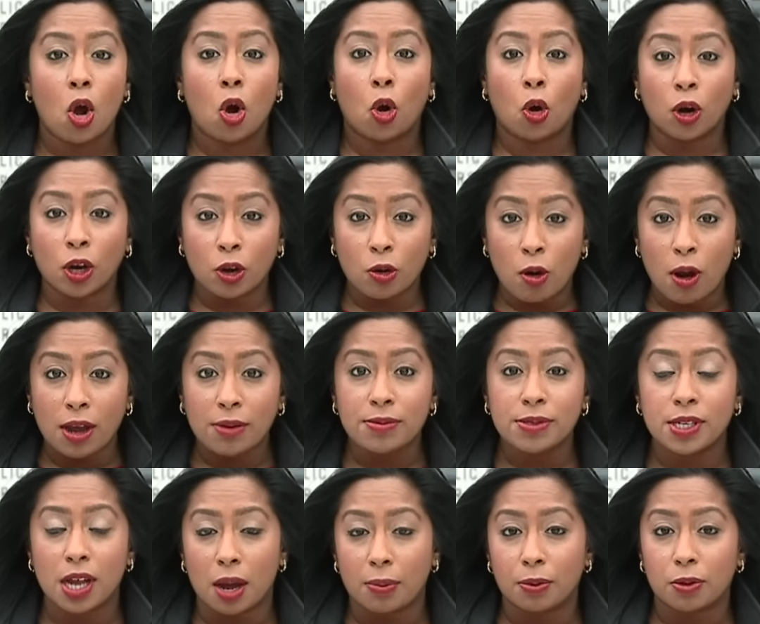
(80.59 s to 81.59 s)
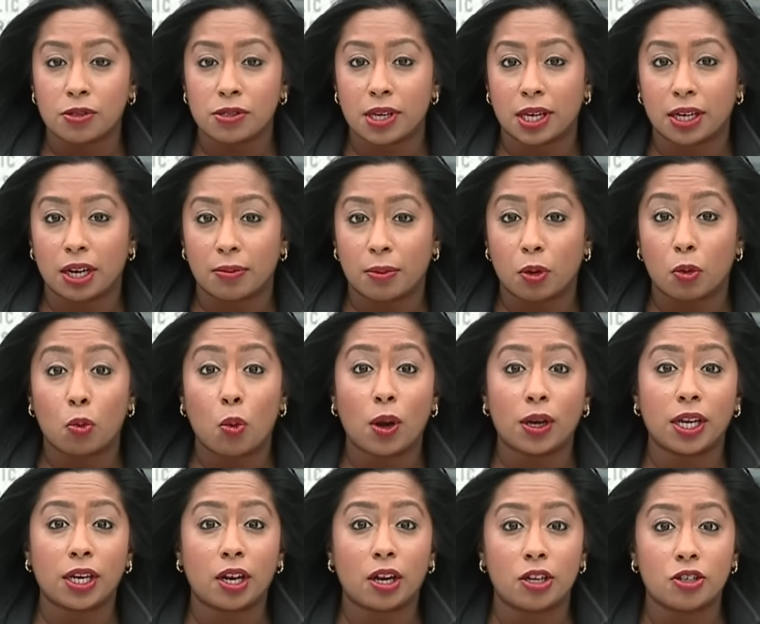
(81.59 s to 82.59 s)
or Crime Stoppers at number
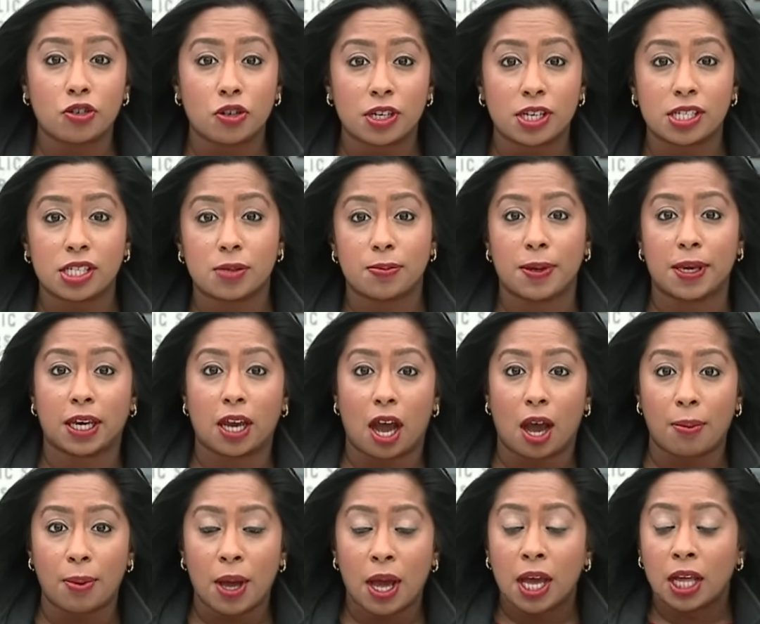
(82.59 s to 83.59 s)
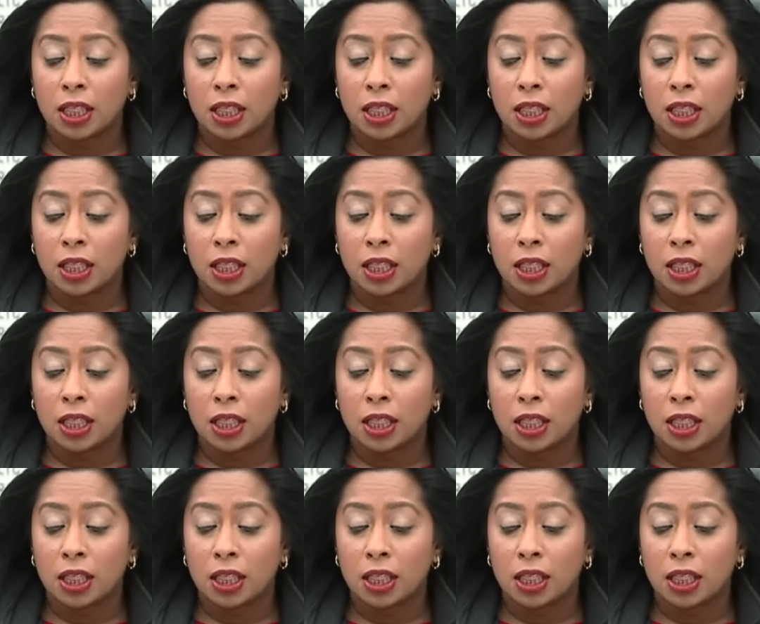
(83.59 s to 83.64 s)
1 800 Speak Up.